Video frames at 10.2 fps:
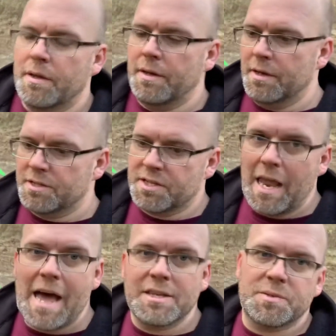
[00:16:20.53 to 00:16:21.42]

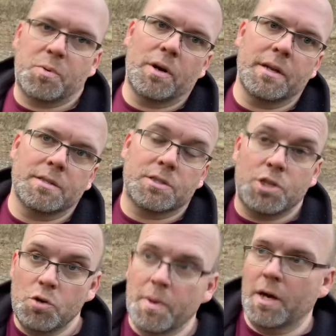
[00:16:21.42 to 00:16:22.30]
slide springs
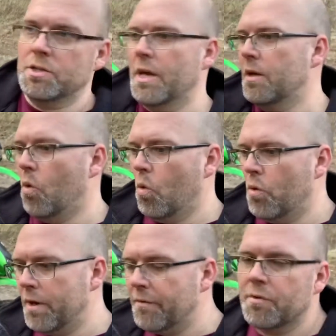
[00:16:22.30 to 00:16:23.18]
too much, had to
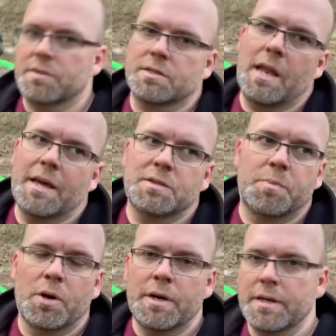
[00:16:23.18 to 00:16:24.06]
order different slide
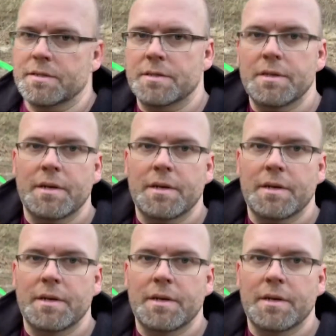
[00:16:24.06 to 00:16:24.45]
springs